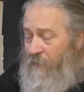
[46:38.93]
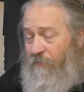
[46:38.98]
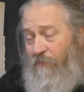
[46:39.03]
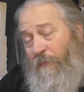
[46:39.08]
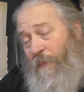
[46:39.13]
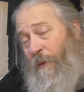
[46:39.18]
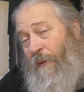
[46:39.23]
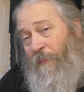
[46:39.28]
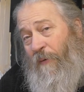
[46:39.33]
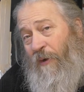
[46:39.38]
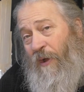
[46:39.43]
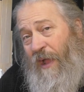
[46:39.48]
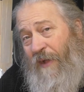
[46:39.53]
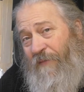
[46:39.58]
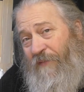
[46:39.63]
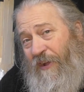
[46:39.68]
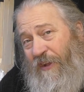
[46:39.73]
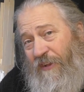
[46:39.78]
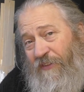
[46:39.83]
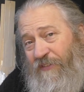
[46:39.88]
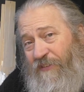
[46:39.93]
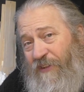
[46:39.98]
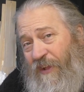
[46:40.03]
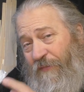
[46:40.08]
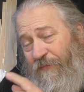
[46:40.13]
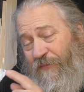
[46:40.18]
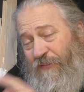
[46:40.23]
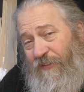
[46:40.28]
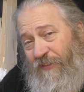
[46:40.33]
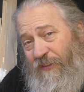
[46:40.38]
Remember, I have added
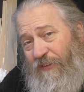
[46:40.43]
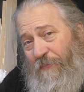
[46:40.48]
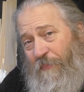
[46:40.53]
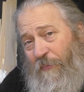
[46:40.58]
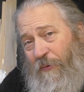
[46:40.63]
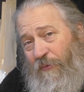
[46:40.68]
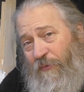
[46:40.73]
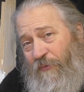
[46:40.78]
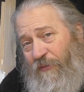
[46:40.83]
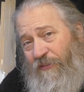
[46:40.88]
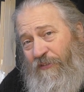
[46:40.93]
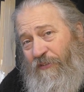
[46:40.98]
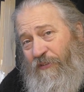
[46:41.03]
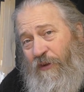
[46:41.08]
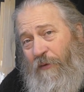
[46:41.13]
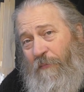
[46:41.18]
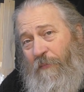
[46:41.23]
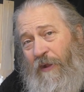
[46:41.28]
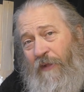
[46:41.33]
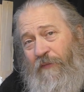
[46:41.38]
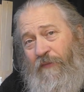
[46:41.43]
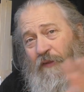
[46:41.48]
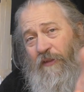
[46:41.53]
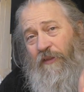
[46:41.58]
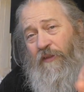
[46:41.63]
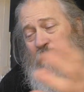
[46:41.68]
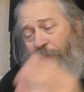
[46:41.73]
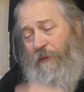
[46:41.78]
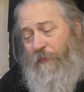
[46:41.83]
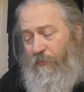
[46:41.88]
stuff to this model this time round that
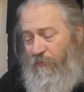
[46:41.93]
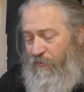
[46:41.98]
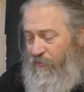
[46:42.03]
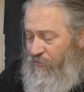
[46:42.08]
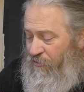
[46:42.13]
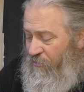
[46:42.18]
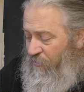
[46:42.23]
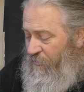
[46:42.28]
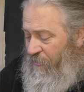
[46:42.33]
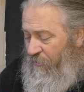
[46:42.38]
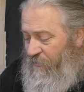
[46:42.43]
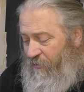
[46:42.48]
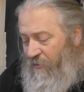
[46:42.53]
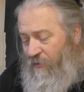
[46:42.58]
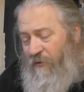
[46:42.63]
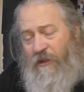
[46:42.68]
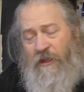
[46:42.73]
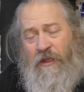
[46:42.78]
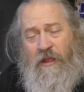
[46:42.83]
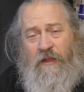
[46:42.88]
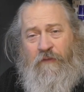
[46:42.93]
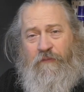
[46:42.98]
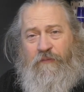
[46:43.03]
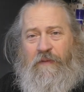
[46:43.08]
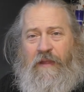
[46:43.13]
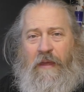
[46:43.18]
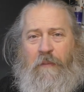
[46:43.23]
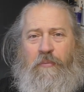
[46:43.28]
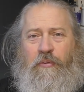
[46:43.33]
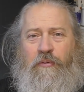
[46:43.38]
you people suggested. So
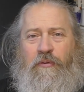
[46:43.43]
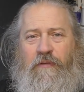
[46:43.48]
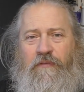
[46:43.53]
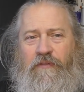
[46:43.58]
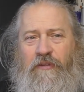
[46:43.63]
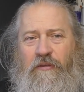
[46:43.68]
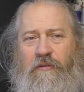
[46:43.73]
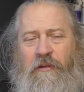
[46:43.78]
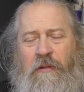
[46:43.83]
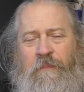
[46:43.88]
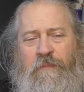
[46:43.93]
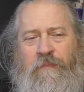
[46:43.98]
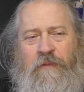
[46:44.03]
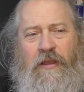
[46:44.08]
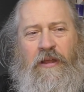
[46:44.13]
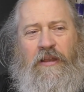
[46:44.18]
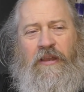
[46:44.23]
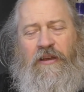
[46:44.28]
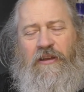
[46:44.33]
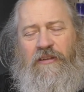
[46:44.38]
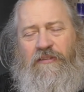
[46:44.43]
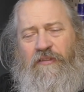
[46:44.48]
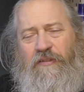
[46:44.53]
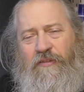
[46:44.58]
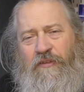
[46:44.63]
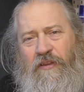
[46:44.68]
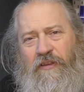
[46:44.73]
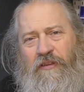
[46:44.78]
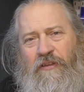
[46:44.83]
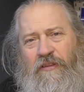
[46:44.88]
from that point of view, I like to
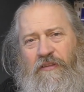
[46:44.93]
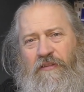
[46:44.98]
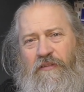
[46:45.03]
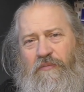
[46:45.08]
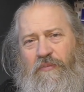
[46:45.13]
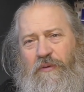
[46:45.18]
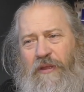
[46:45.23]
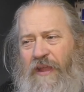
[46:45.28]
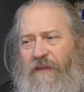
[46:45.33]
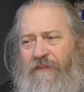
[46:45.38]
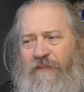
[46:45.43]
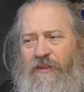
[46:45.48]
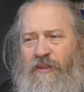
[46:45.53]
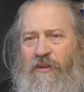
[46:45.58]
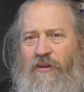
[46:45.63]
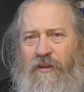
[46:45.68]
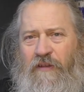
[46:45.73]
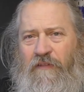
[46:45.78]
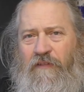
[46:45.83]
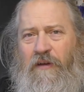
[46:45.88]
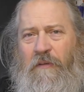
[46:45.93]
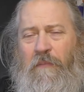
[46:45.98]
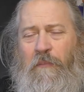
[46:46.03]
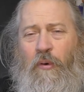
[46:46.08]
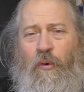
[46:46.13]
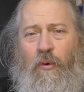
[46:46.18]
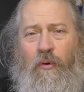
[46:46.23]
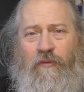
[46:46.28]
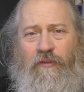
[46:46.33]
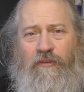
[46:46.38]
think that we have a kind of like
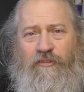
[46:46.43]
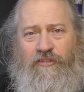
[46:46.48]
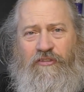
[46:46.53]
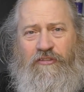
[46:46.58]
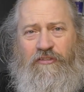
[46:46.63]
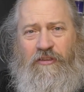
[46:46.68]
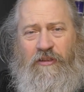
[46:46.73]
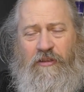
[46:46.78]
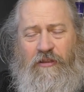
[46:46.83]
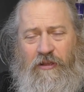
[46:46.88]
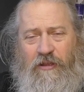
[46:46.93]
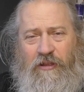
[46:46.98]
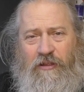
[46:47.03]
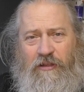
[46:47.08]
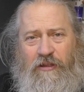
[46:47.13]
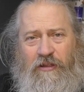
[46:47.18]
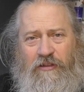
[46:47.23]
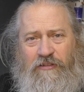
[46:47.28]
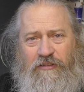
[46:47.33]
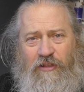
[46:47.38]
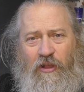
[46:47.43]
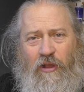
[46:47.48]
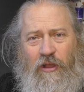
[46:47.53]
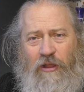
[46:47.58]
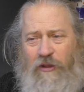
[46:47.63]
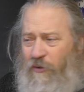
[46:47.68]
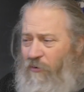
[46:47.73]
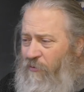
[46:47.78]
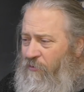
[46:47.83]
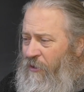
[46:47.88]
more than just a, a, a
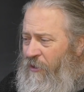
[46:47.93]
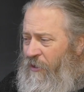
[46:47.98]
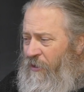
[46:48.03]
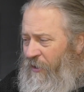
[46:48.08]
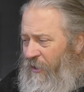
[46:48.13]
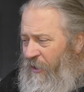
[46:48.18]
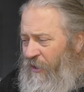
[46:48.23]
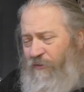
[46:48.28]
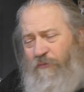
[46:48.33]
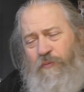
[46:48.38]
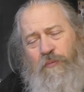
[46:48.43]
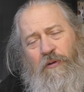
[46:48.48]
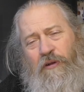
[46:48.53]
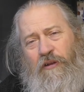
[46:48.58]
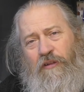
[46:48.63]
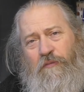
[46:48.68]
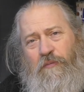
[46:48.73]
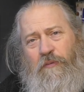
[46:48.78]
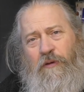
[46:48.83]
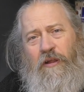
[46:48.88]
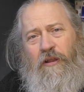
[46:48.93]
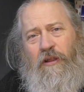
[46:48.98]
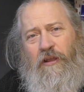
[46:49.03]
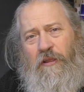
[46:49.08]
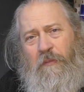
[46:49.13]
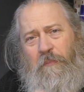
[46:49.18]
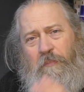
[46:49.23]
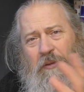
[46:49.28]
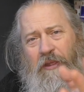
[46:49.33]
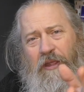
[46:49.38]
dialogue. It's worthwhile. I
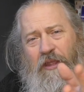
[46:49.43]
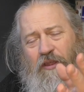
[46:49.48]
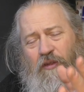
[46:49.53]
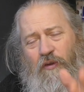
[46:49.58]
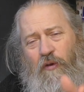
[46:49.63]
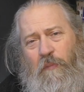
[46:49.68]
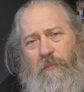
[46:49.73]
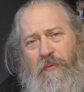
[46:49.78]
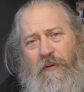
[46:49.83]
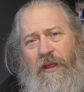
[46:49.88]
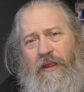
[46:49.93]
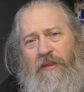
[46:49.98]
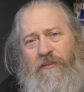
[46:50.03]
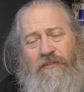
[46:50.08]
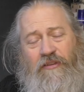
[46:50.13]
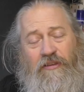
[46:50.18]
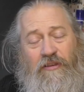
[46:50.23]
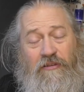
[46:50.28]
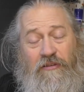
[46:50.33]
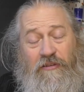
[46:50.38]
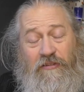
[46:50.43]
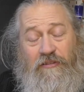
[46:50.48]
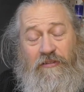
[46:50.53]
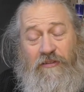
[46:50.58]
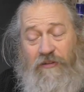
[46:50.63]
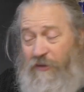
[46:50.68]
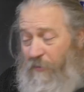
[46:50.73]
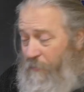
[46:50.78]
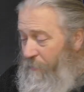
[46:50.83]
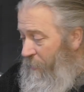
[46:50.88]
can pick your brains and you can
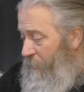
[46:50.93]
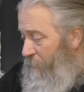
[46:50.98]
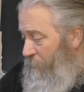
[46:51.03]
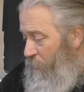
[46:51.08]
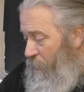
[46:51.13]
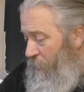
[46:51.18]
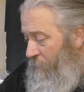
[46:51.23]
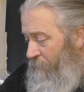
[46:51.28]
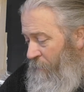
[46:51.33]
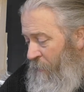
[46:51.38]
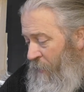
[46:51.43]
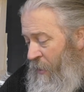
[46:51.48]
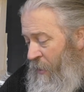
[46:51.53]
certainly pick mine.